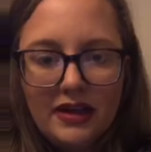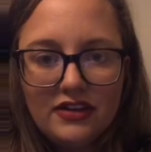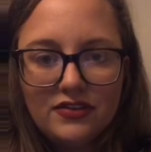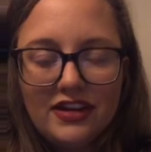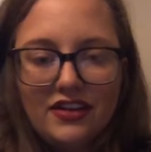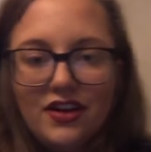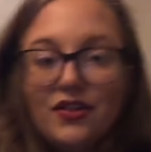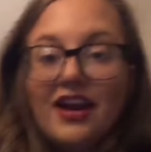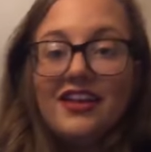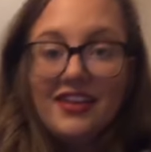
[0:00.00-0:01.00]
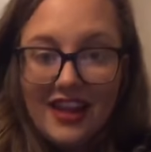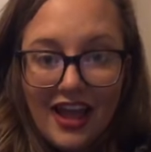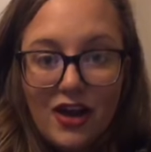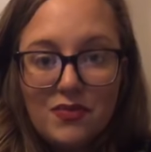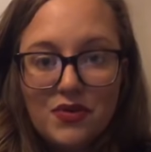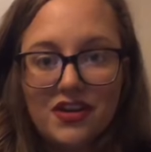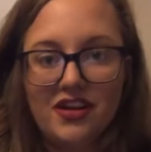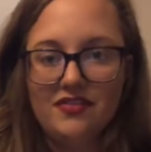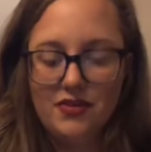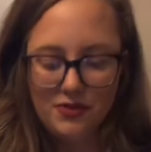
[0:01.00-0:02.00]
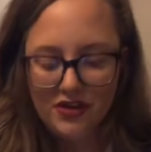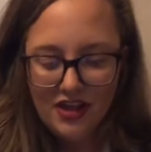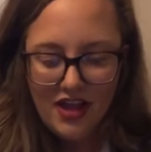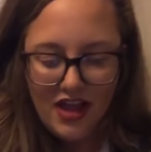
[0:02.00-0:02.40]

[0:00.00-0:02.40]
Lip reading: back around. Okay, now I'm more comfortable.